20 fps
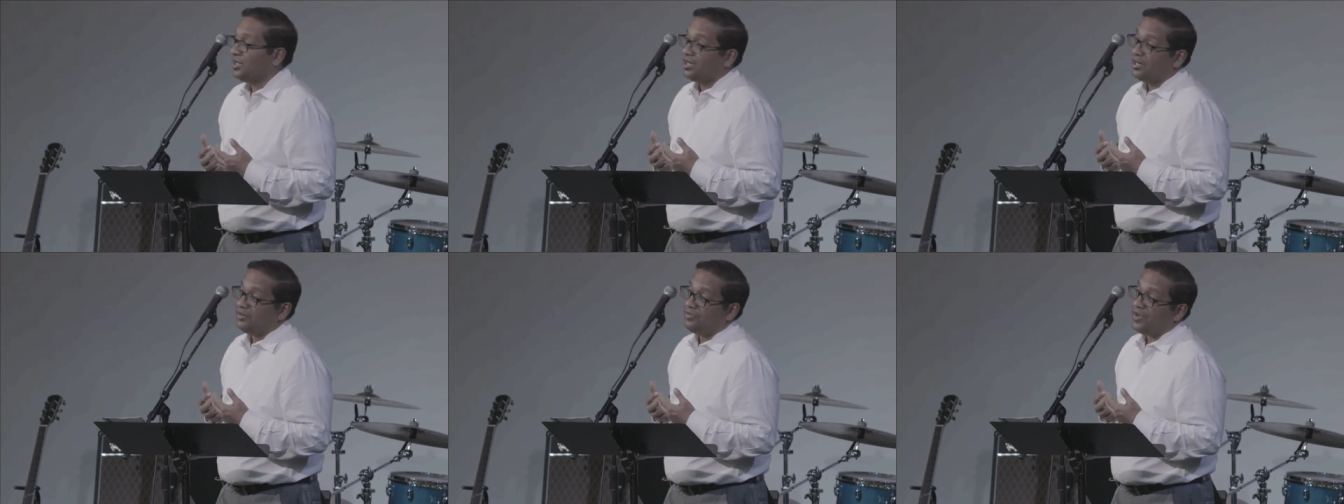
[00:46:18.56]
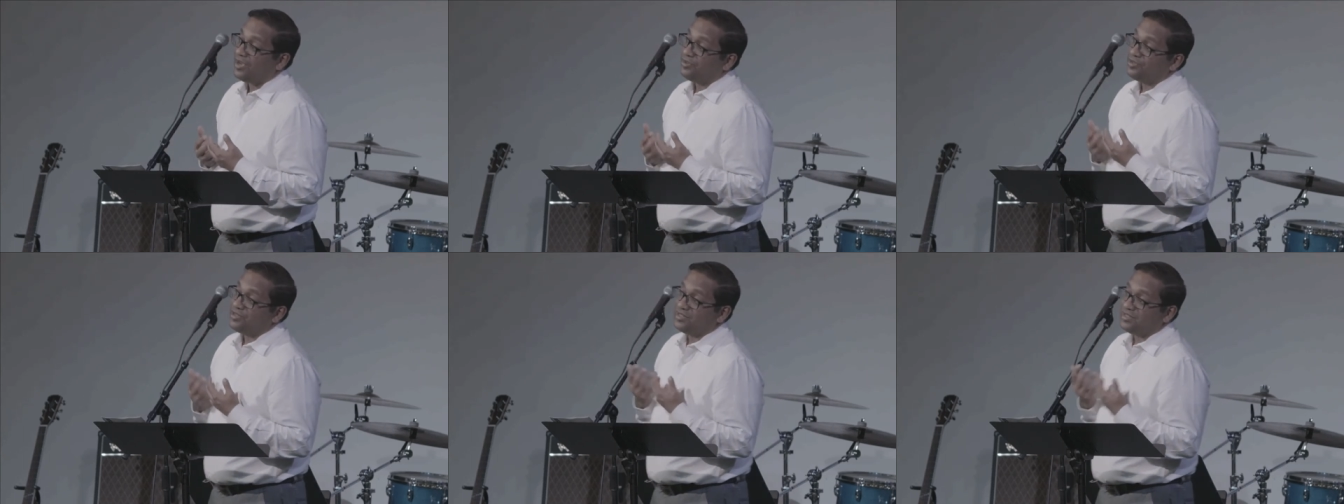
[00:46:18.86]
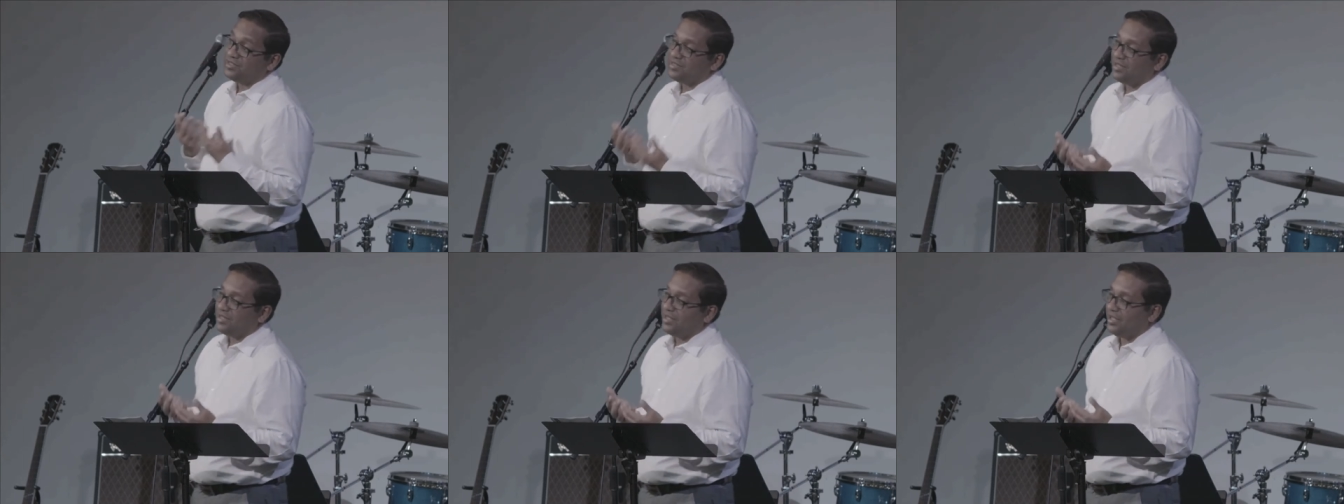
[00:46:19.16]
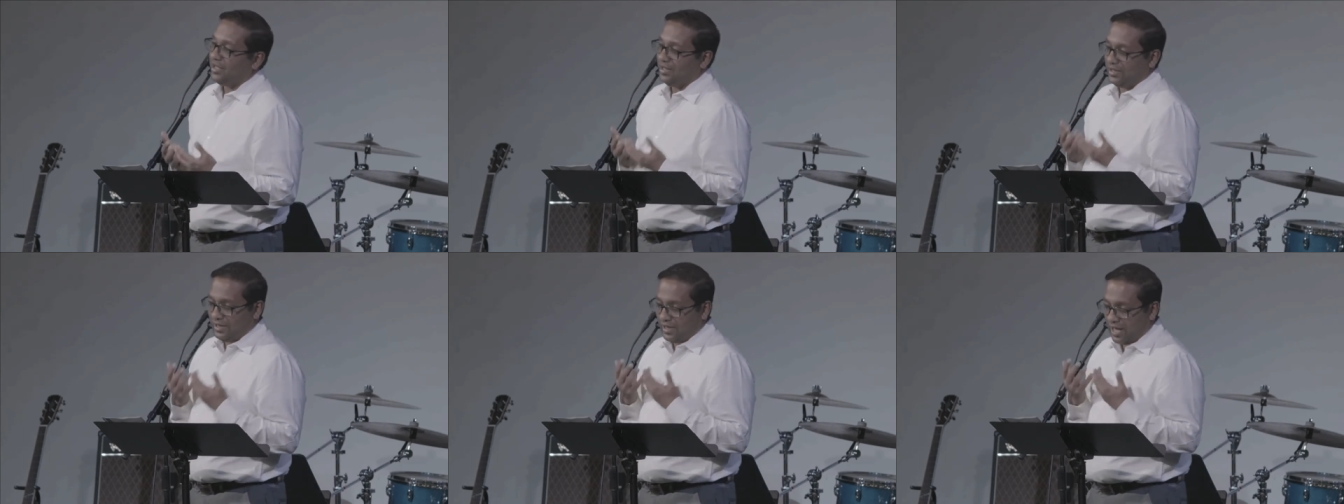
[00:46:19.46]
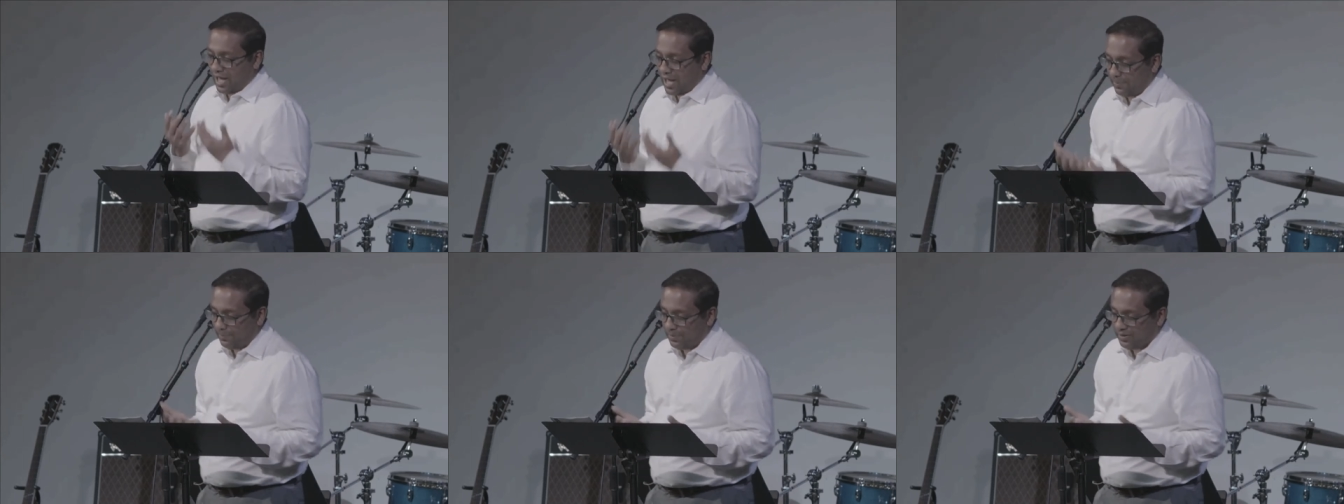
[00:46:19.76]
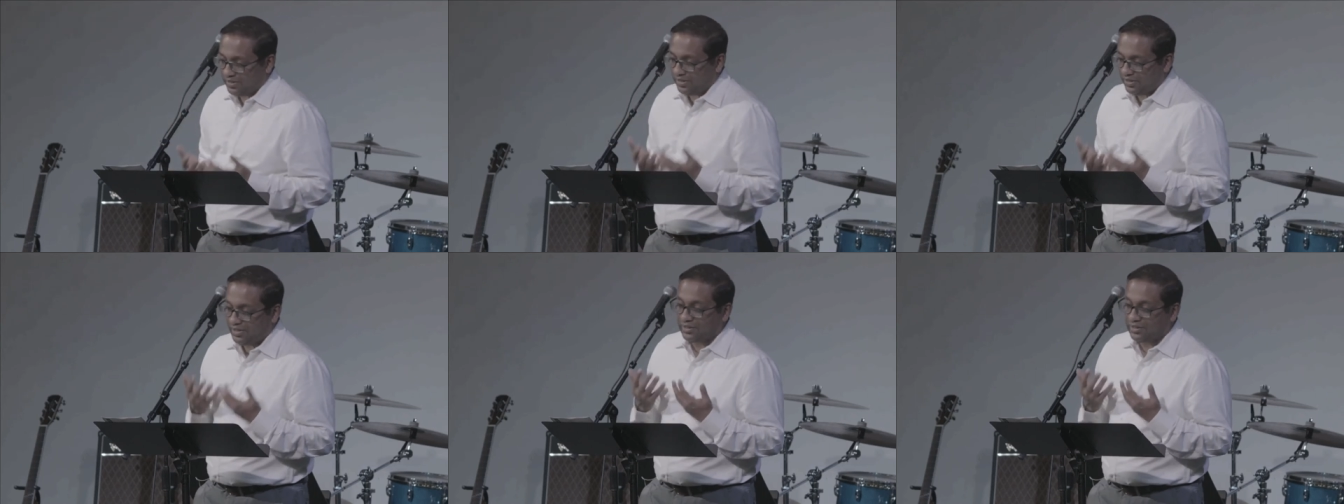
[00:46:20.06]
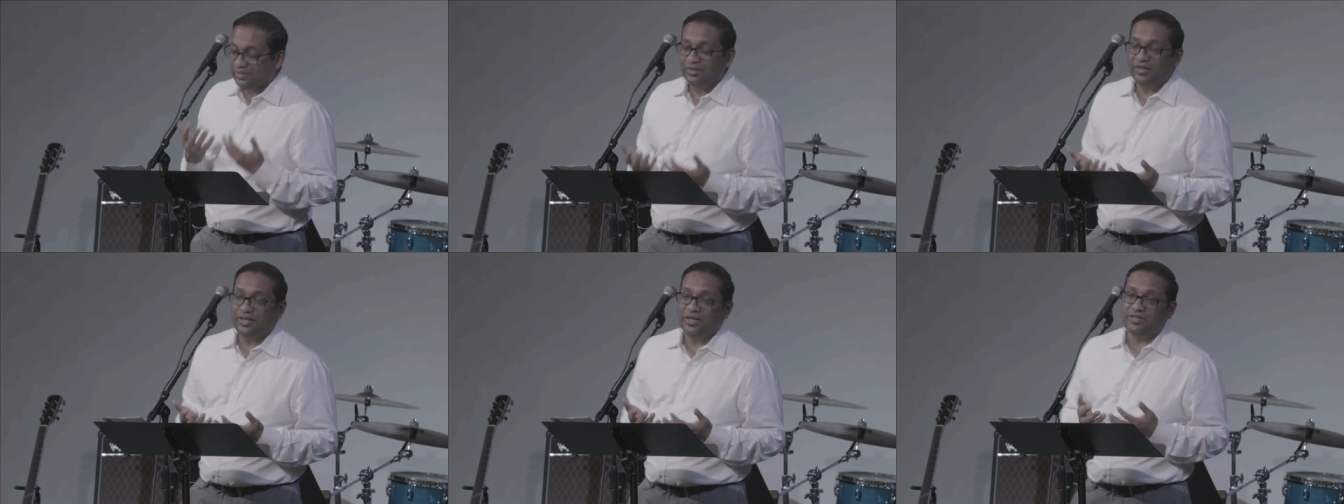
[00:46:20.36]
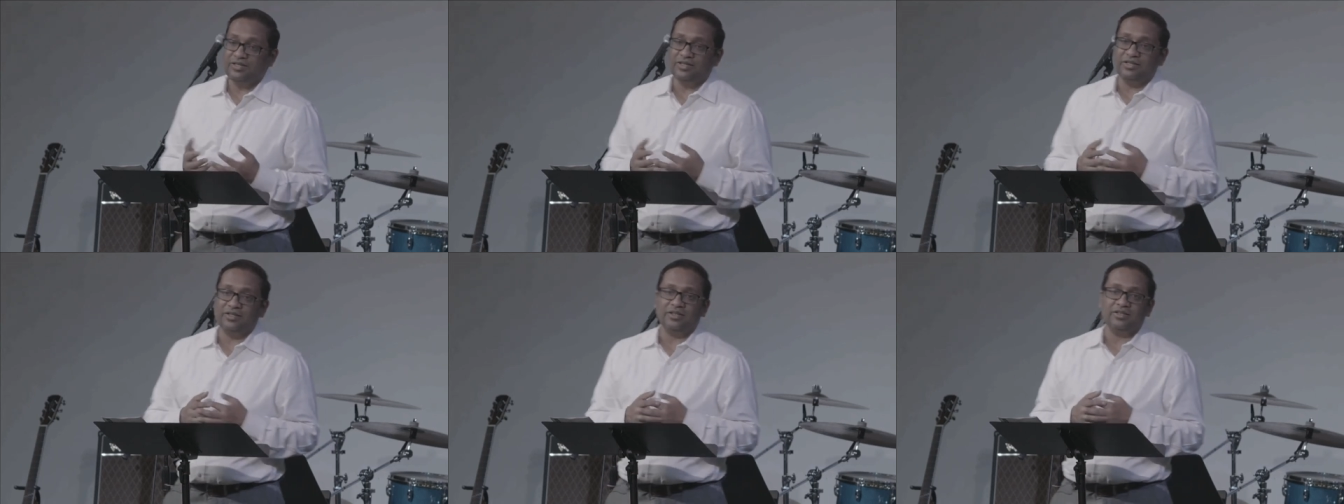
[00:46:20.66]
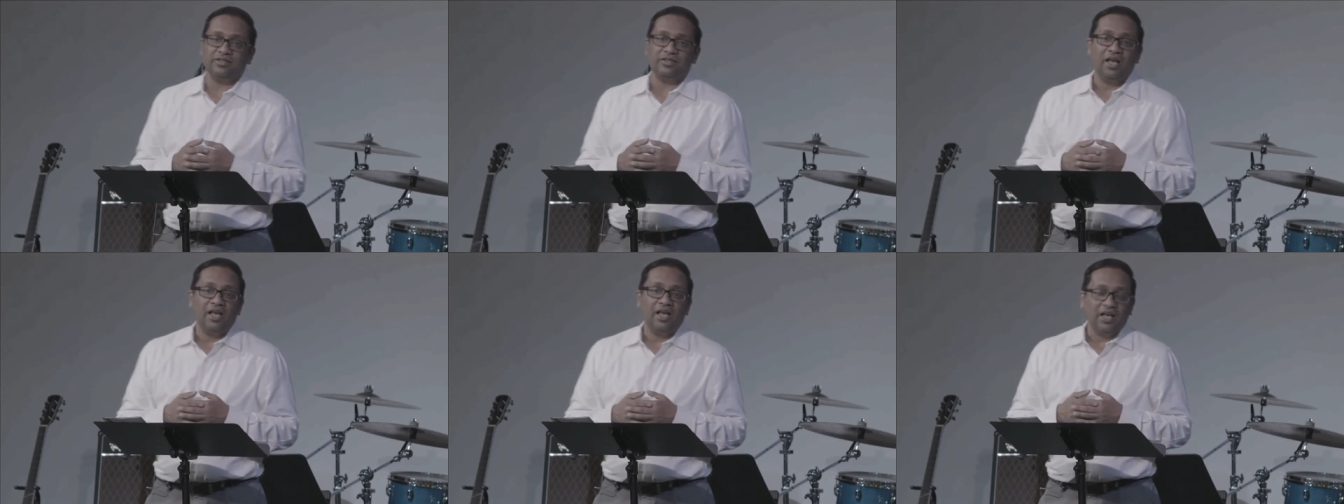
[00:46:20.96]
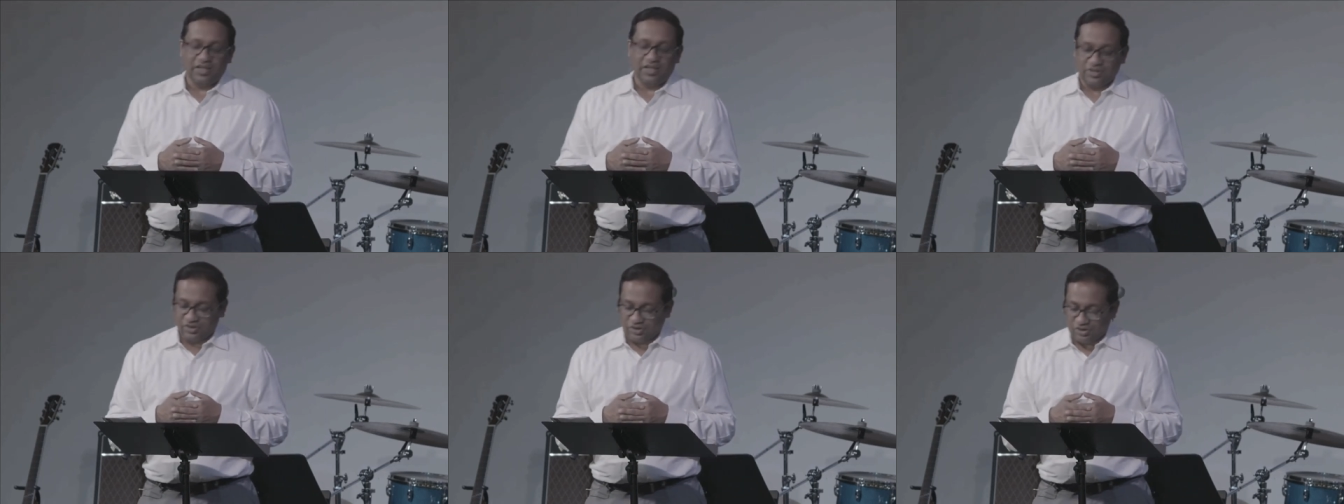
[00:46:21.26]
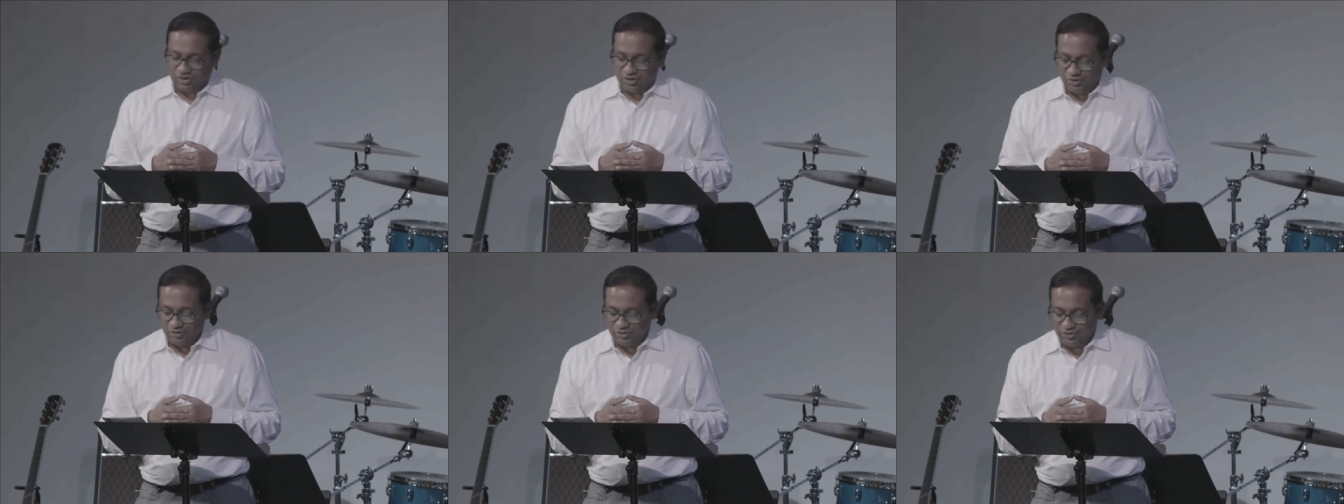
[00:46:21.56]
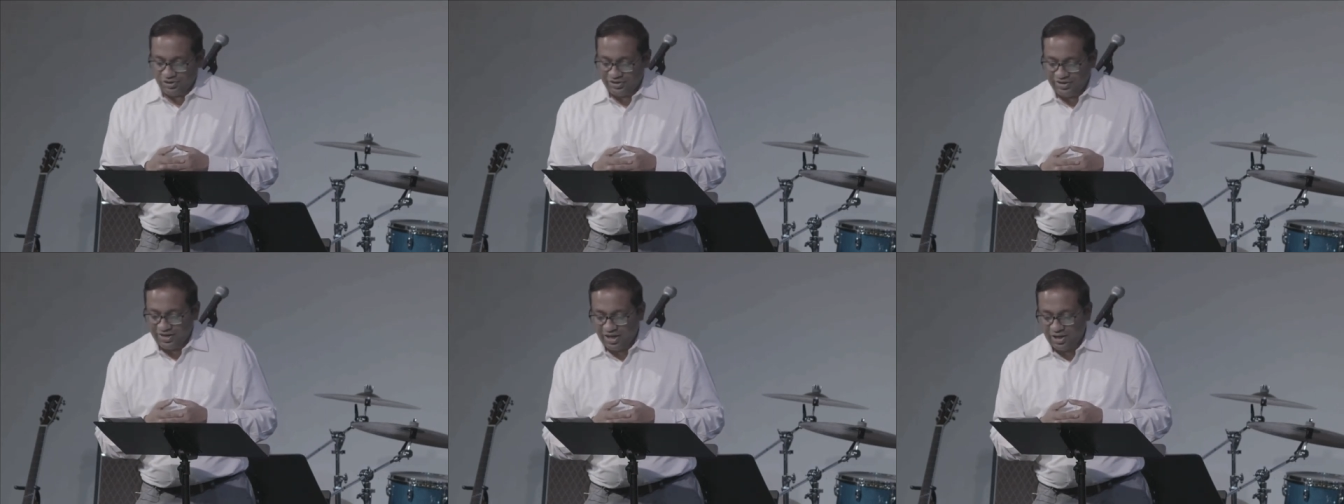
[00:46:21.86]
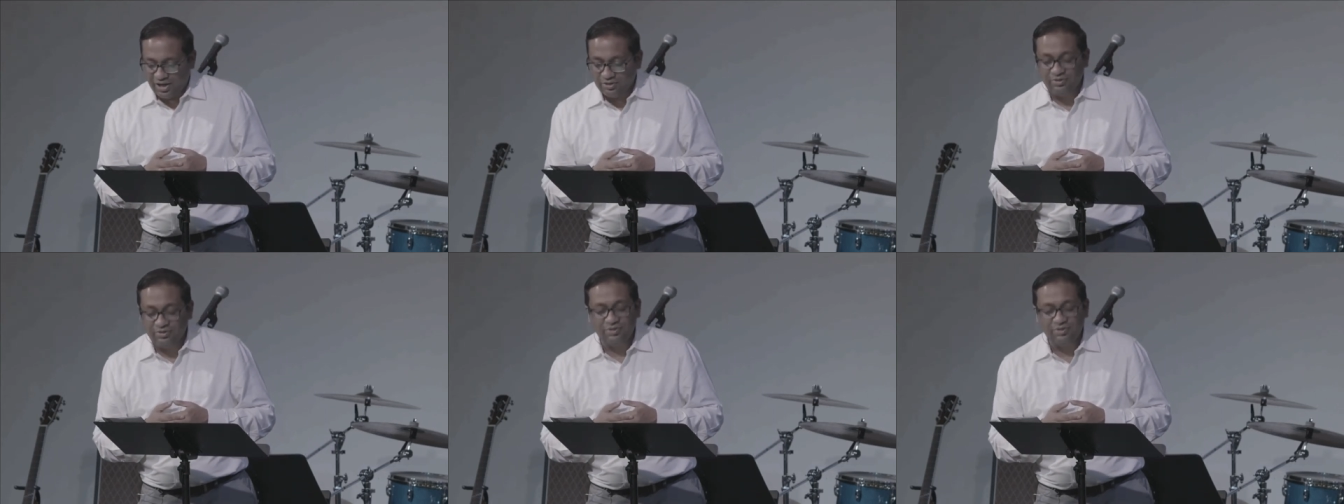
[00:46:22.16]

of how sin and apathy and laziness has slowed you down.